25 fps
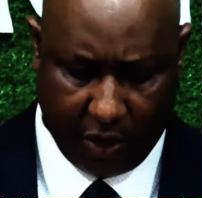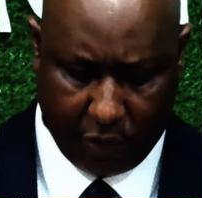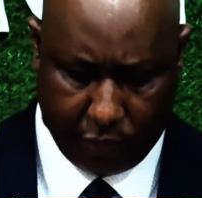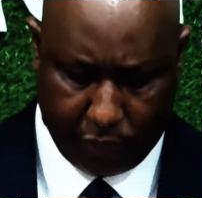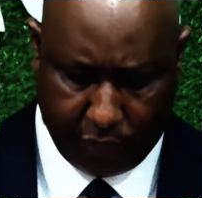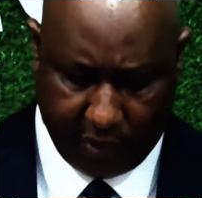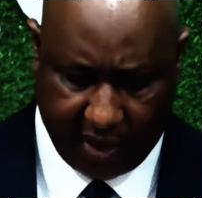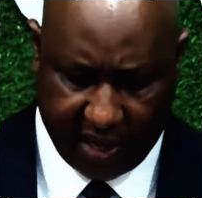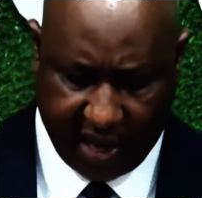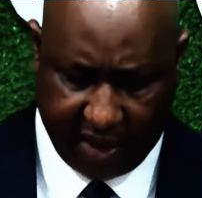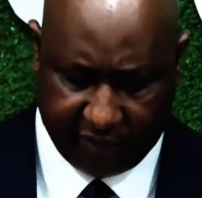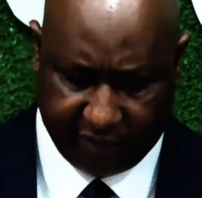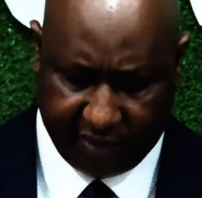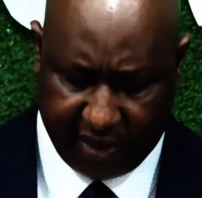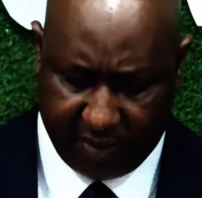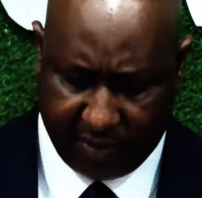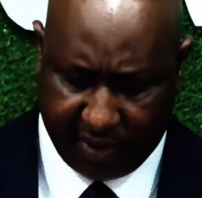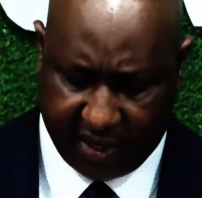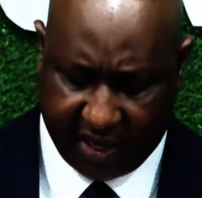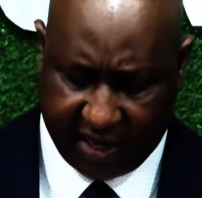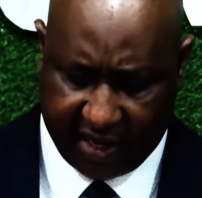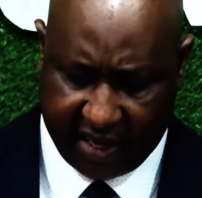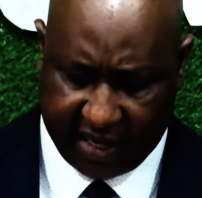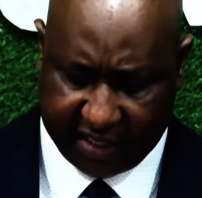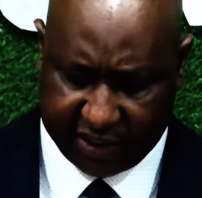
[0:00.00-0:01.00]
We have
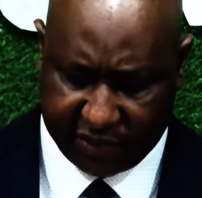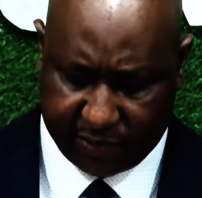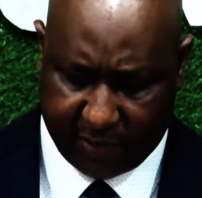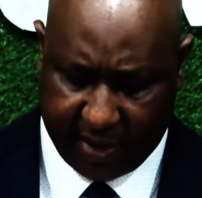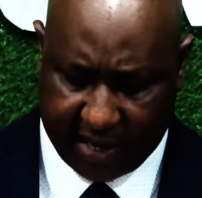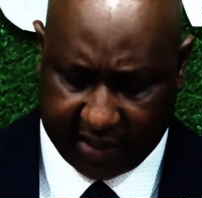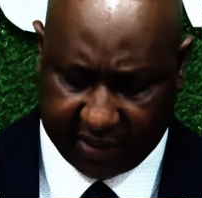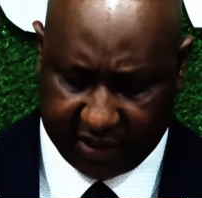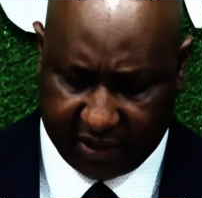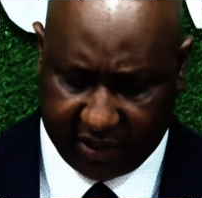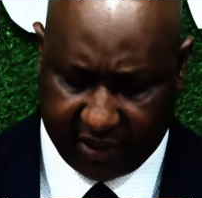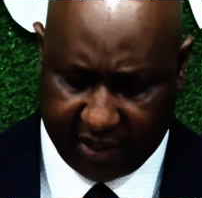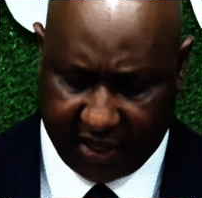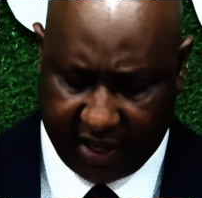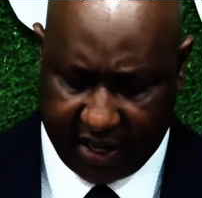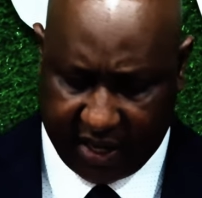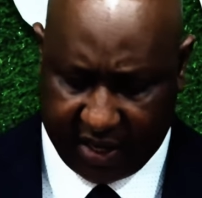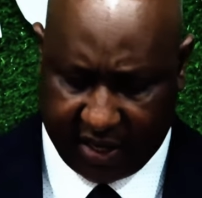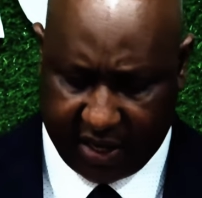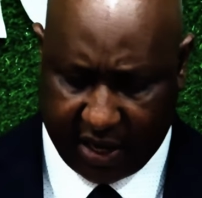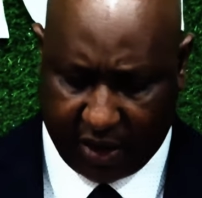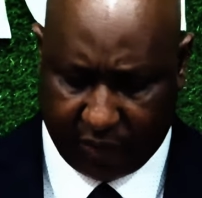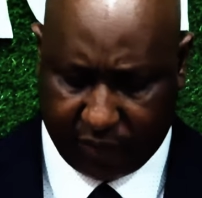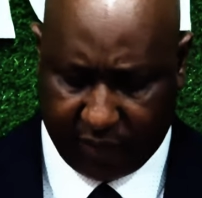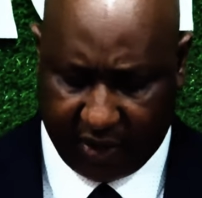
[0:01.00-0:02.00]
limited experts in the
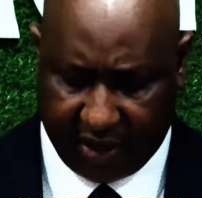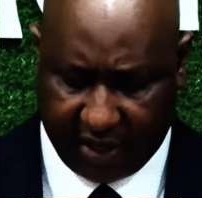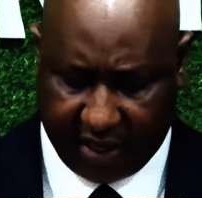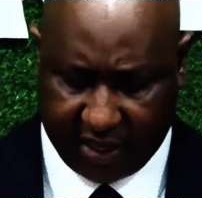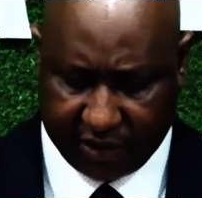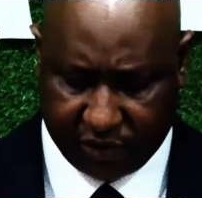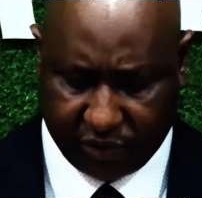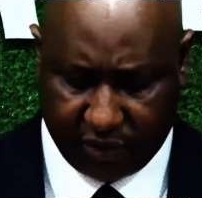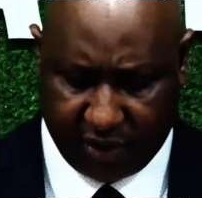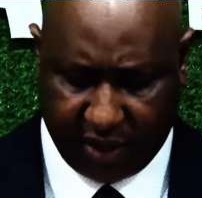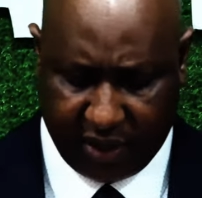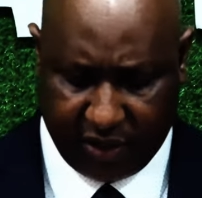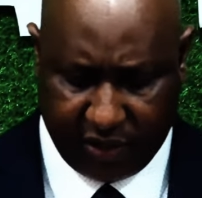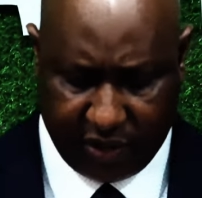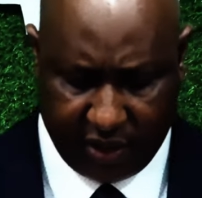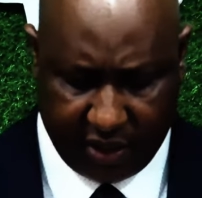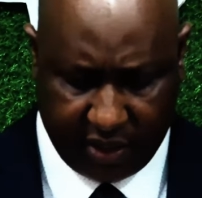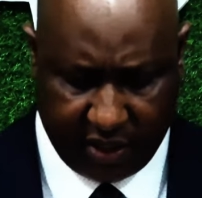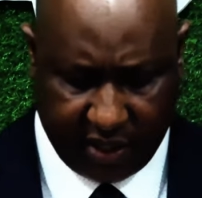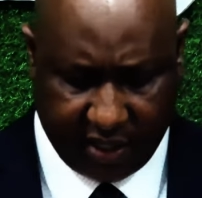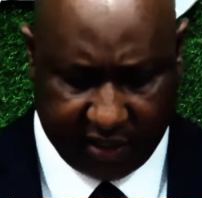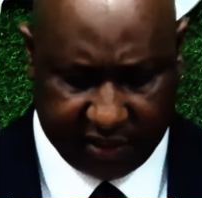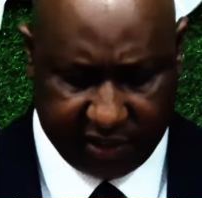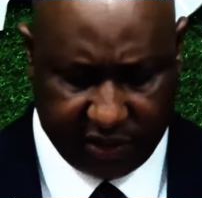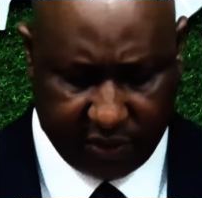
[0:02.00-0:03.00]
area of irrigation
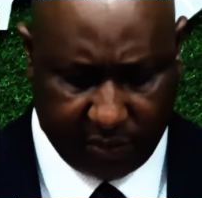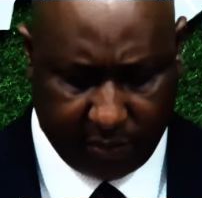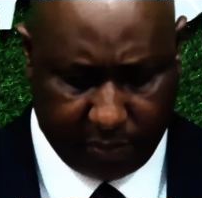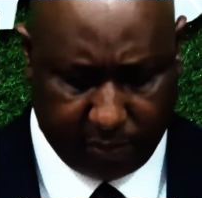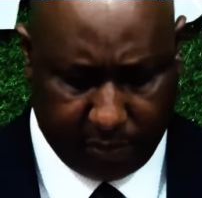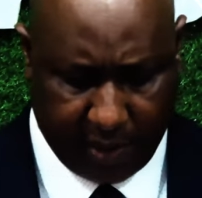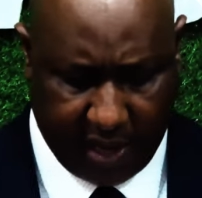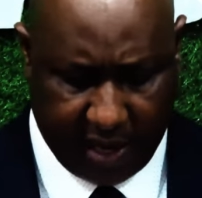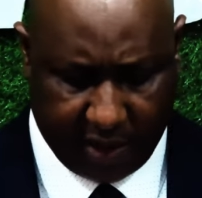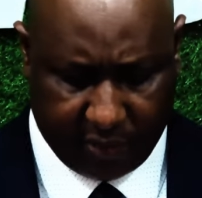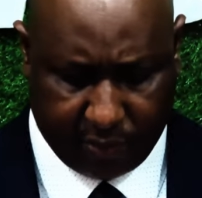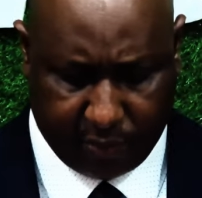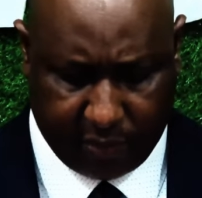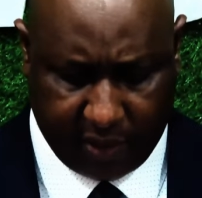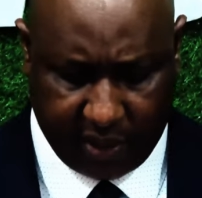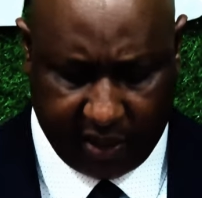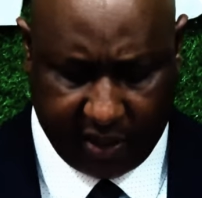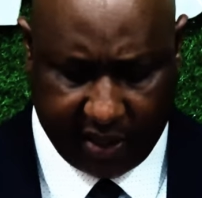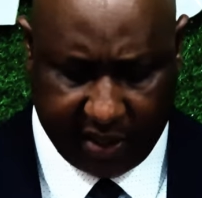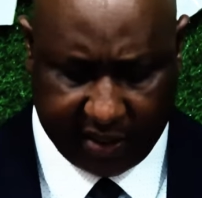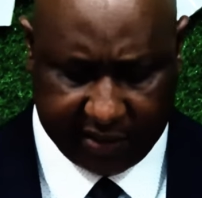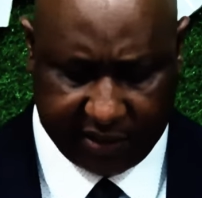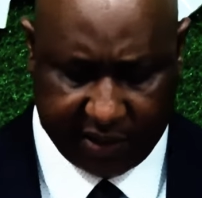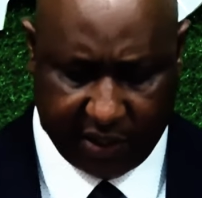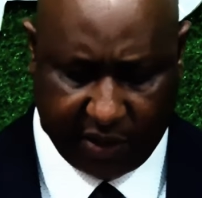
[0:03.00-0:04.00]
engineers, plant
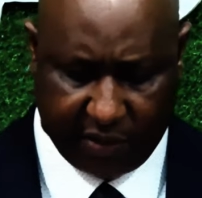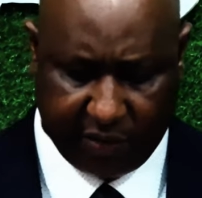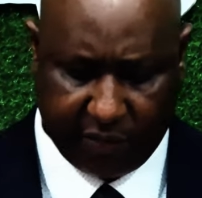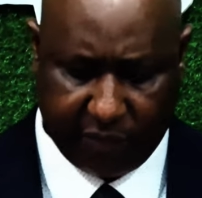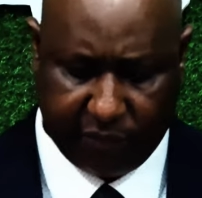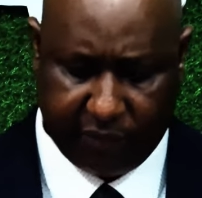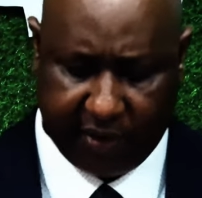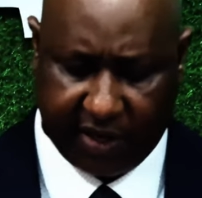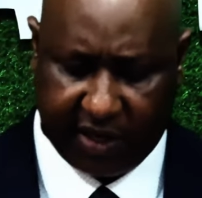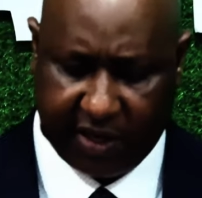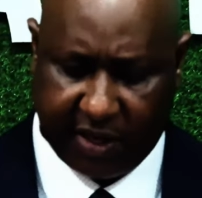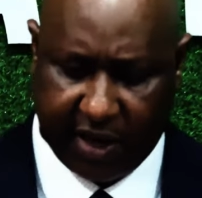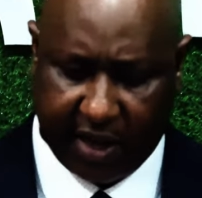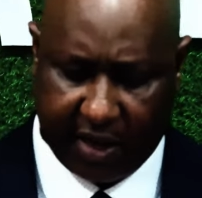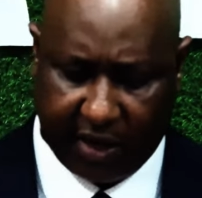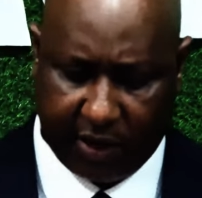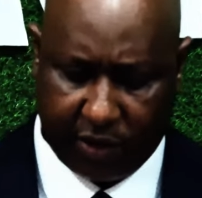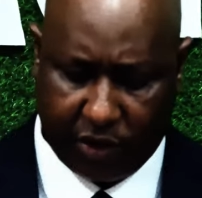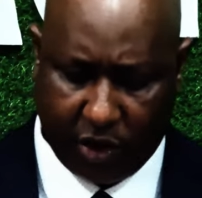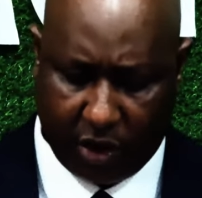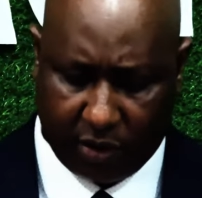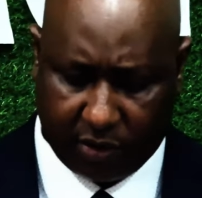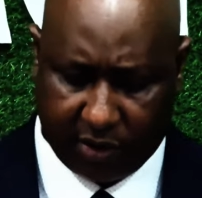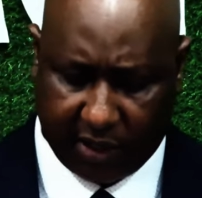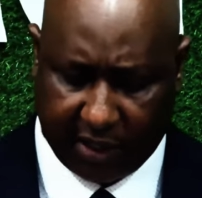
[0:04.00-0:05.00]
breeders, veterinary
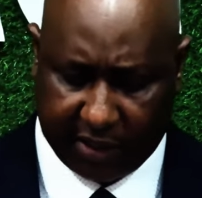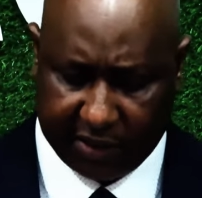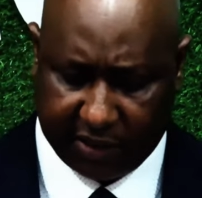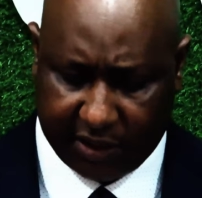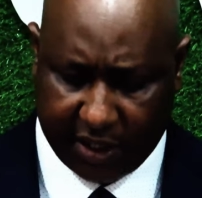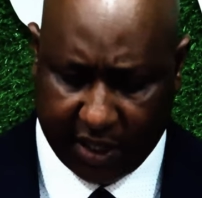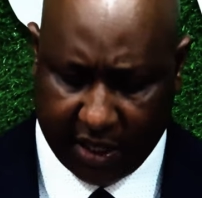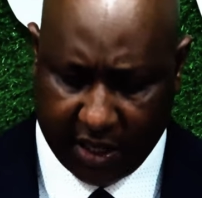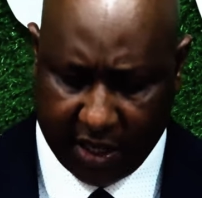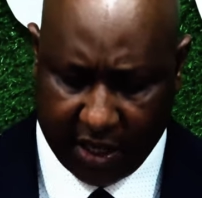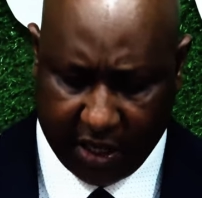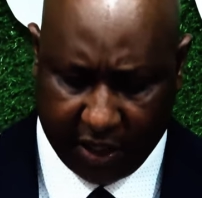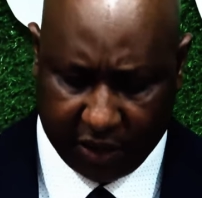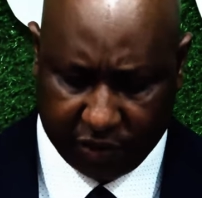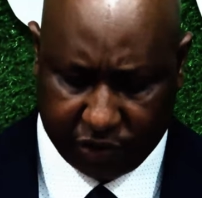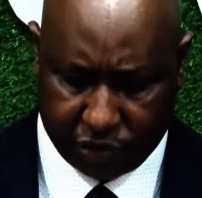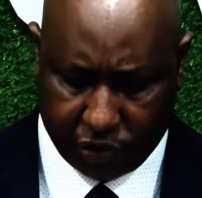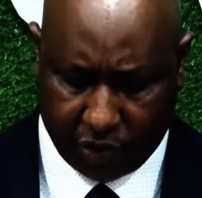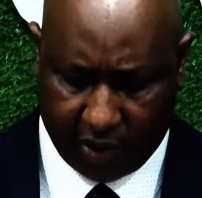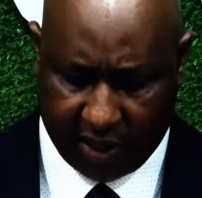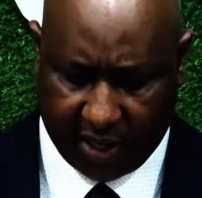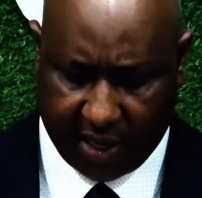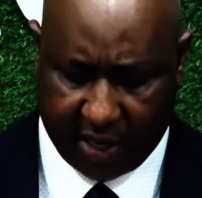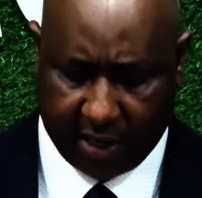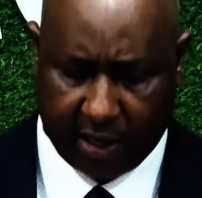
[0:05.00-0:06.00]
doctors,
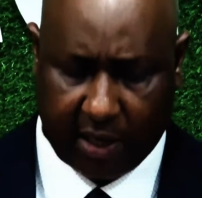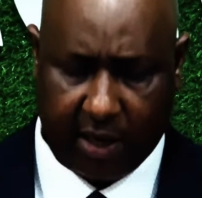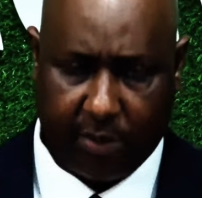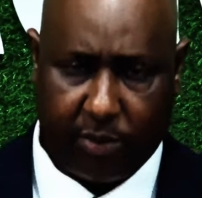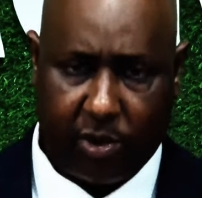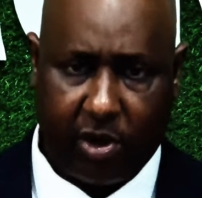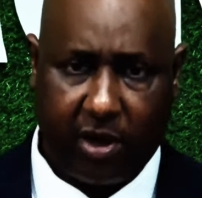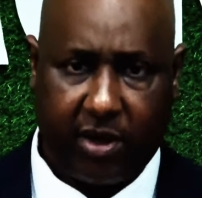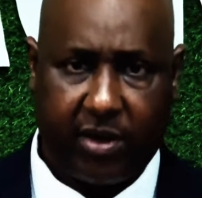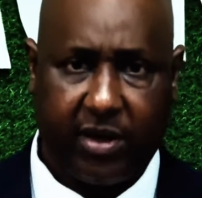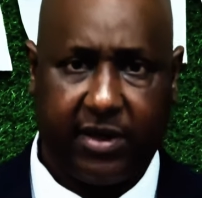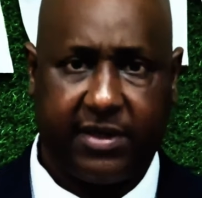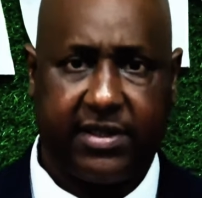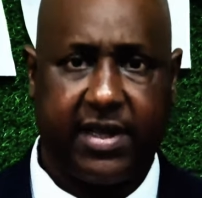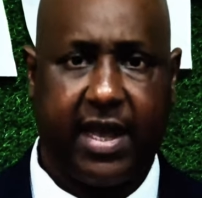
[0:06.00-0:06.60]
soil and laboratory